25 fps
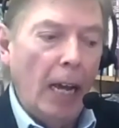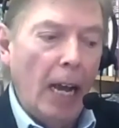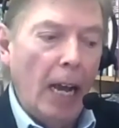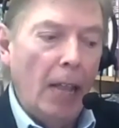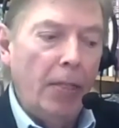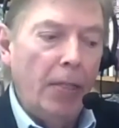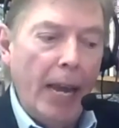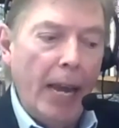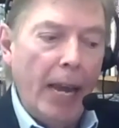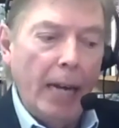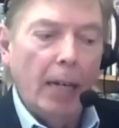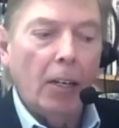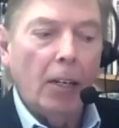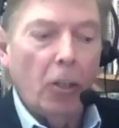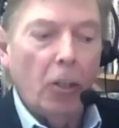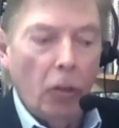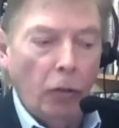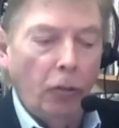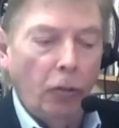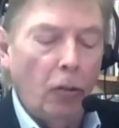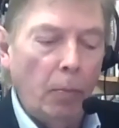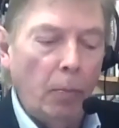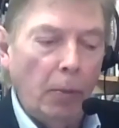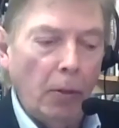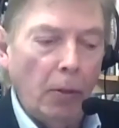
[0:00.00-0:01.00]
and then
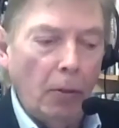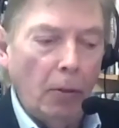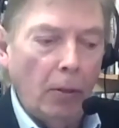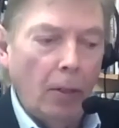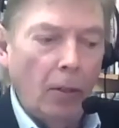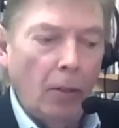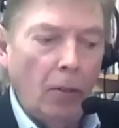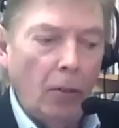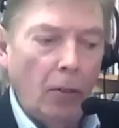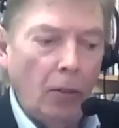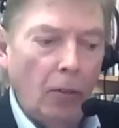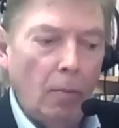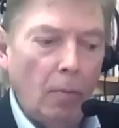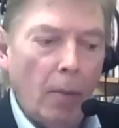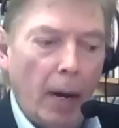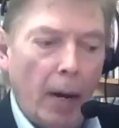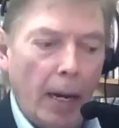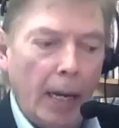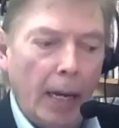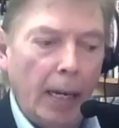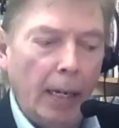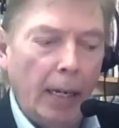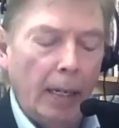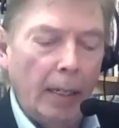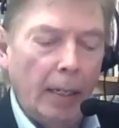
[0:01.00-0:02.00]
contribute to
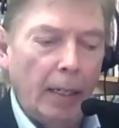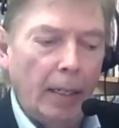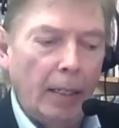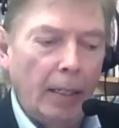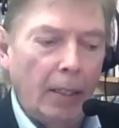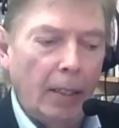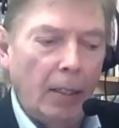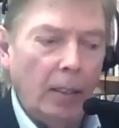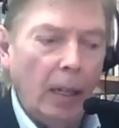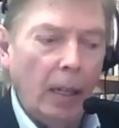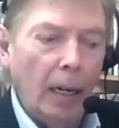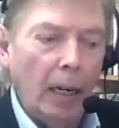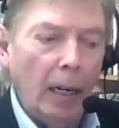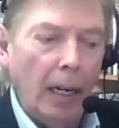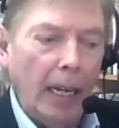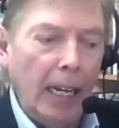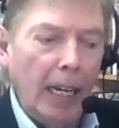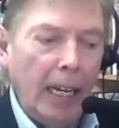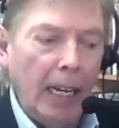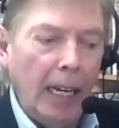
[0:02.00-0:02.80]
my suddenly